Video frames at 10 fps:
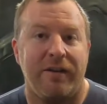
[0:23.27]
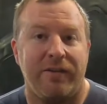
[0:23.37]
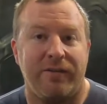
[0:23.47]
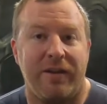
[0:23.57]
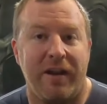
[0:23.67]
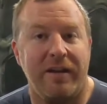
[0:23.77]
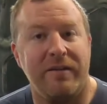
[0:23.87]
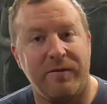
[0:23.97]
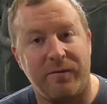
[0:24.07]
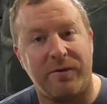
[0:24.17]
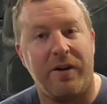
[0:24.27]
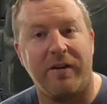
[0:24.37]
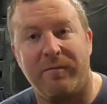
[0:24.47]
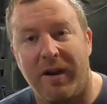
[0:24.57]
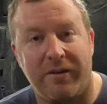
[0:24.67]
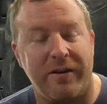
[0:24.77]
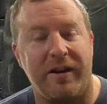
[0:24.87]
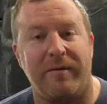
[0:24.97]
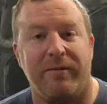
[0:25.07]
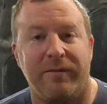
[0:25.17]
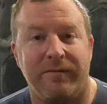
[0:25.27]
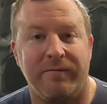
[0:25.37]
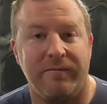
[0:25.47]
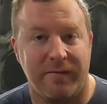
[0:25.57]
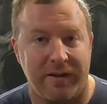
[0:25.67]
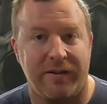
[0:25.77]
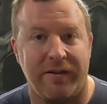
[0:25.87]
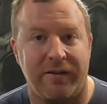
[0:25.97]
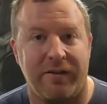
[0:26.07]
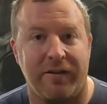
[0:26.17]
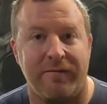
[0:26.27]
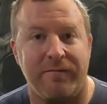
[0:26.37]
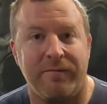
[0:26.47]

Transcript: So today, we're talking battery cables. Let's get started.